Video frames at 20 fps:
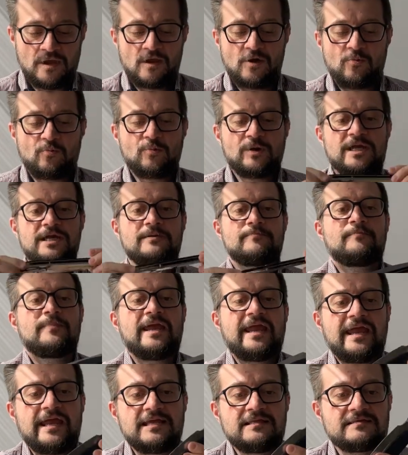we
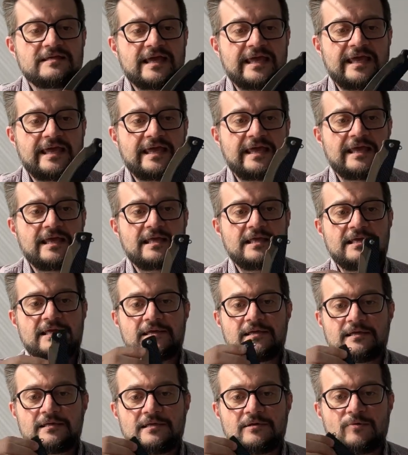made
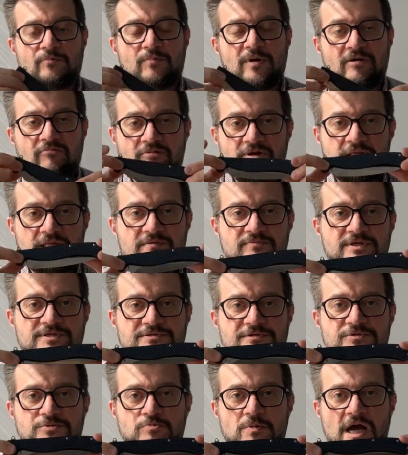a, a very
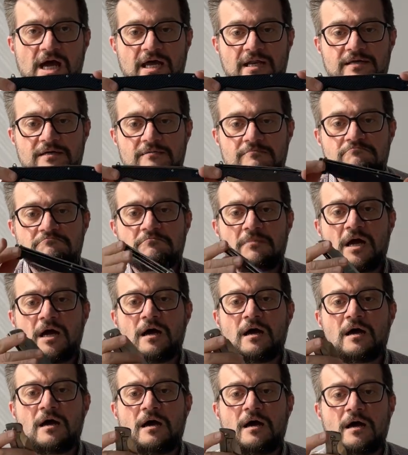limited run,
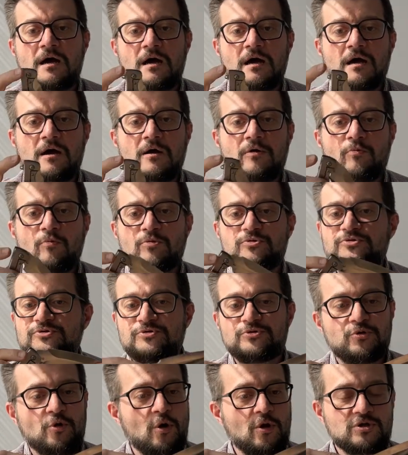uh,
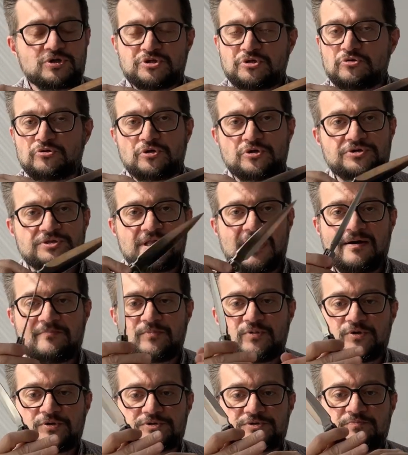also not
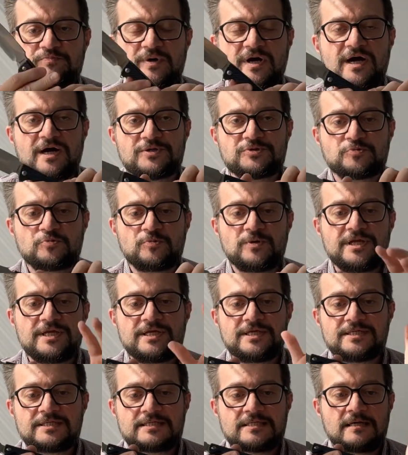numbered, but
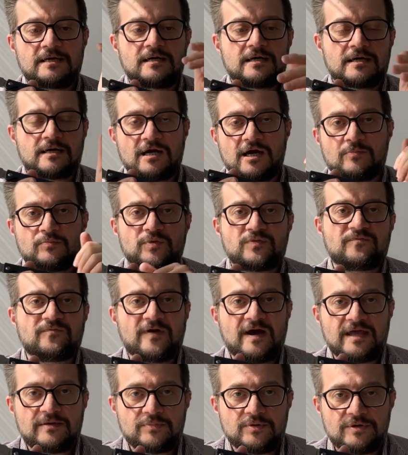with uh, carbon
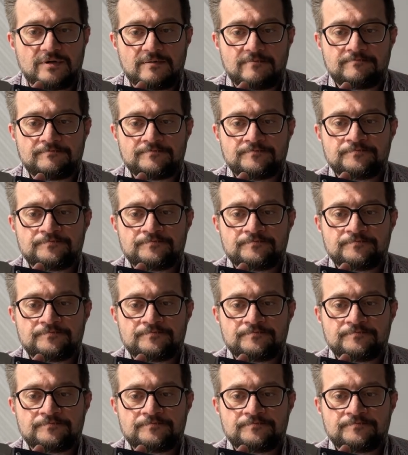fiber.